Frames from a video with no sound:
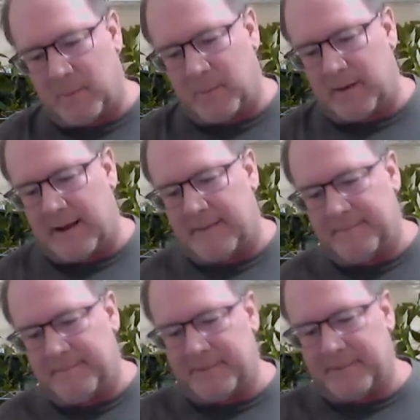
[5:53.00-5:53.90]
we're at,
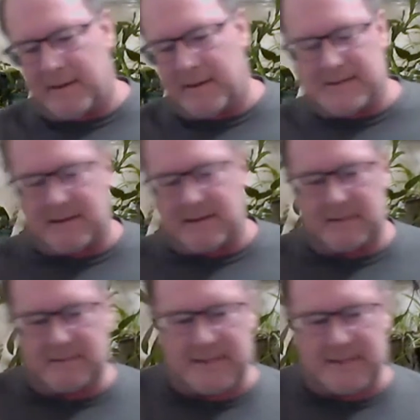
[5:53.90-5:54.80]
like I was saying,
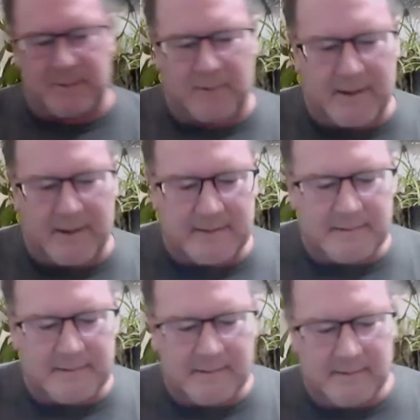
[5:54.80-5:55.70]
Sam Karana and